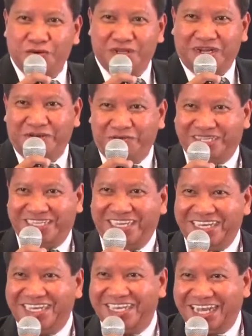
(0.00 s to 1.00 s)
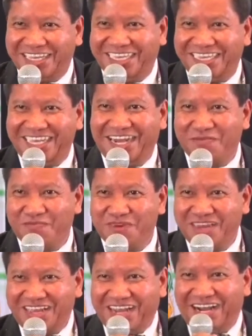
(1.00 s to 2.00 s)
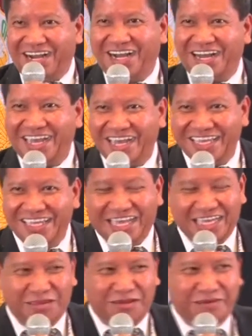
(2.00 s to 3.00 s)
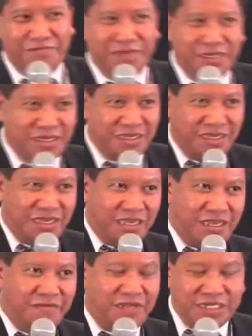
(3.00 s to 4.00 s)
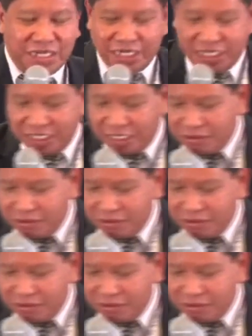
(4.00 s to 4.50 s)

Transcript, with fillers: Nuna was the EITTI uh, head at that time, if there's anything